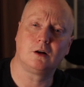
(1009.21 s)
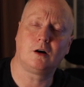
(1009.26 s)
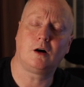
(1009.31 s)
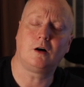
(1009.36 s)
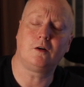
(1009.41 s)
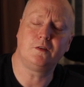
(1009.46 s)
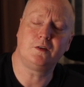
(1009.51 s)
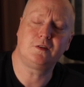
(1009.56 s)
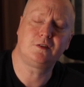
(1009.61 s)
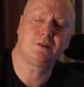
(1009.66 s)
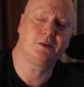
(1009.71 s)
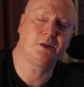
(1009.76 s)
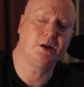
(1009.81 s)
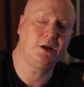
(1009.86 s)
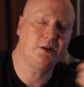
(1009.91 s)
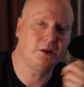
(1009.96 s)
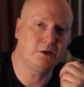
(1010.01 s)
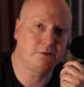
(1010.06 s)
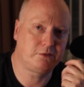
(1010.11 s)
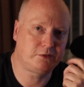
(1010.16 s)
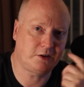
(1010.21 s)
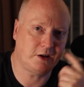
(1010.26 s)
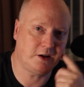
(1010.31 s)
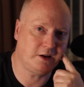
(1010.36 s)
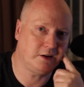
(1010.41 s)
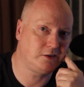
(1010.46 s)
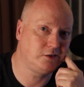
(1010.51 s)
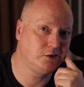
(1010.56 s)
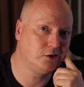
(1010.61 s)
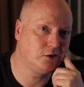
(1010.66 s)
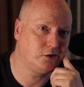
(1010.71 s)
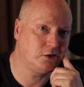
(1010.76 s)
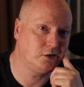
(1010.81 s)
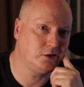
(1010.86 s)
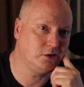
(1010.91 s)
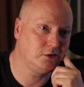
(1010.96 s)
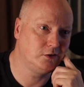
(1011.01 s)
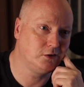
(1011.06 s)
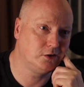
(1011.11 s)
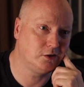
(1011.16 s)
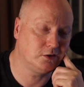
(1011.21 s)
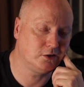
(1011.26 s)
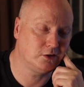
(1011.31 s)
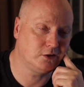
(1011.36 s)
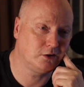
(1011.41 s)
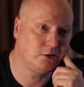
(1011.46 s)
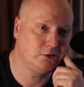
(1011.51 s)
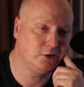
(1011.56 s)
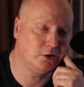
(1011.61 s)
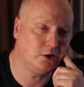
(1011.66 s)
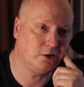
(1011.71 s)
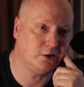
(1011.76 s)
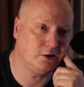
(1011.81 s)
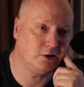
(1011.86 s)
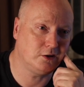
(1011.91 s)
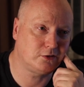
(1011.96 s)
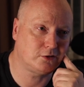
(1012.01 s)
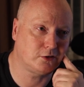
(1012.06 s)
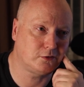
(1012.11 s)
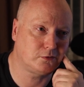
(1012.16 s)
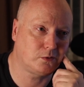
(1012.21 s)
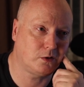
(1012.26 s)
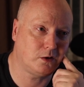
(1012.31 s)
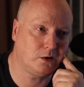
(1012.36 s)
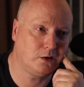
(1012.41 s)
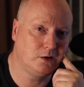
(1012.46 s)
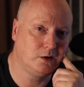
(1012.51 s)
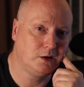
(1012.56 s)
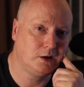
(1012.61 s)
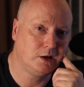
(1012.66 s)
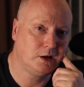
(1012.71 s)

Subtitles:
Obviously they've taken notice of what